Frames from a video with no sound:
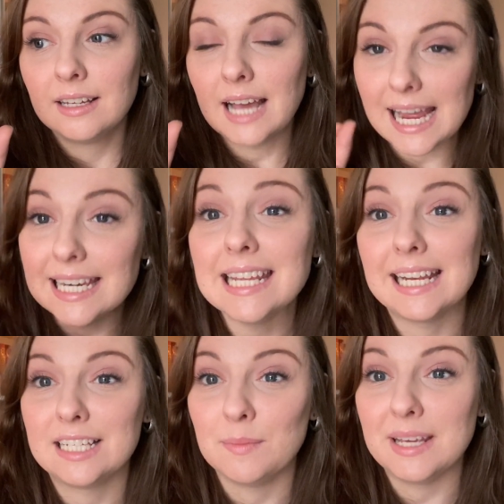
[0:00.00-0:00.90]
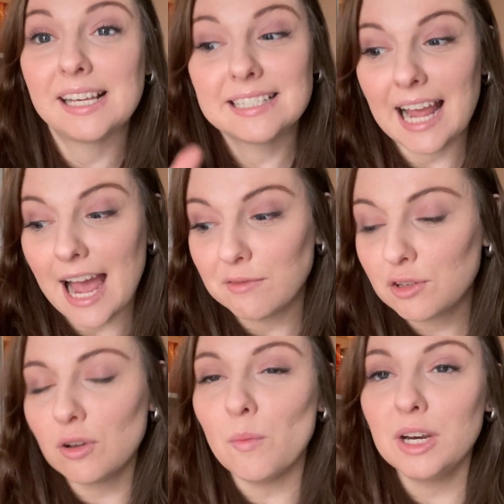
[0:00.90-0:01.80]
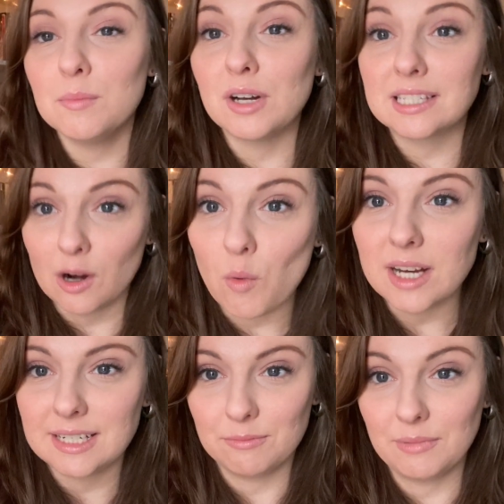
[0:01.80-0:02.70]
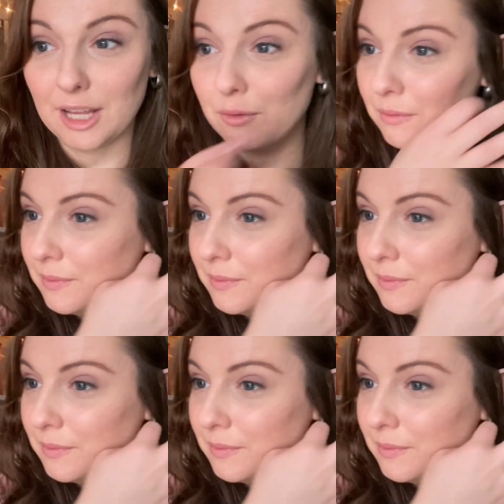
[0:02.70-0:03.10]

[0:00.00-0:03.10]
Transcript: I need it to be because I have so many books that I want to like